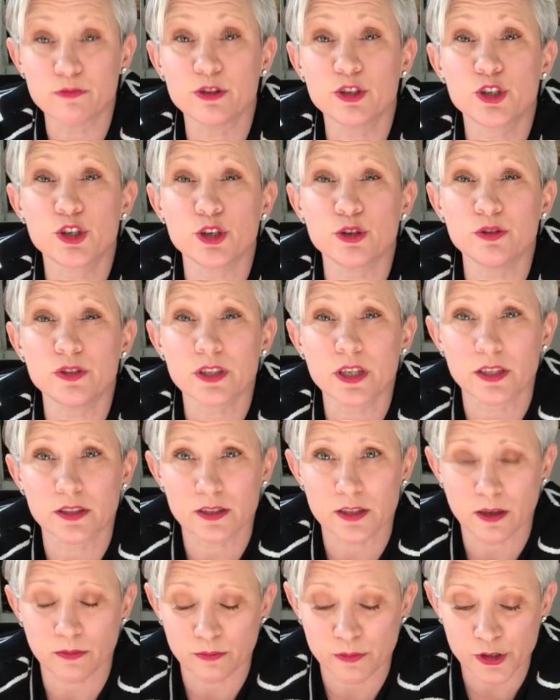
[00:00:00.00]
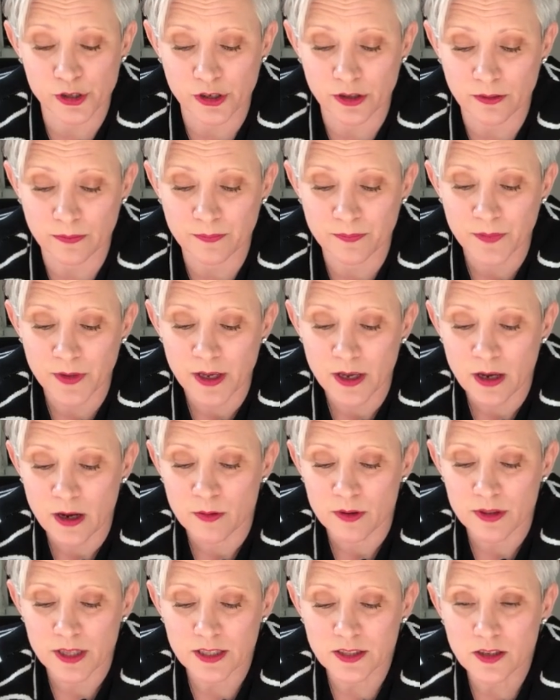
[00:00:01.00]
reduce consumption?
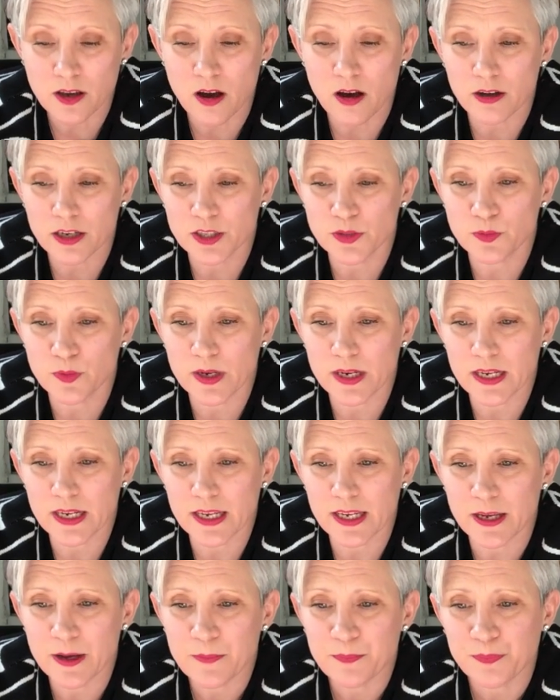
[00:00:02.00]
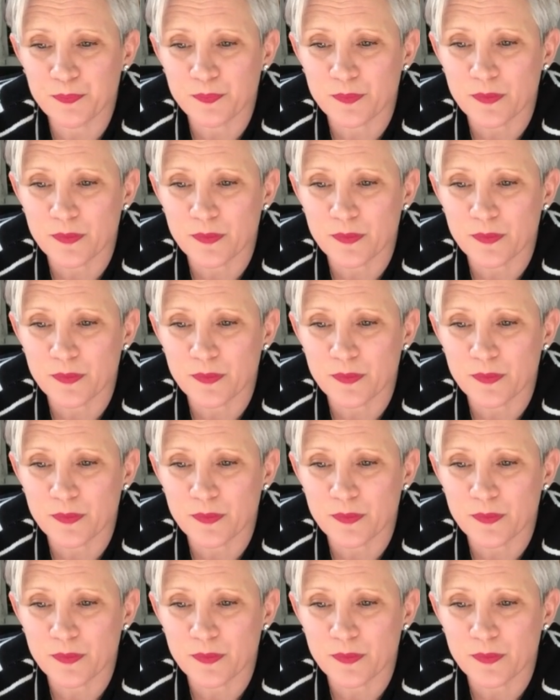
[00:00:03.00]
But this card is really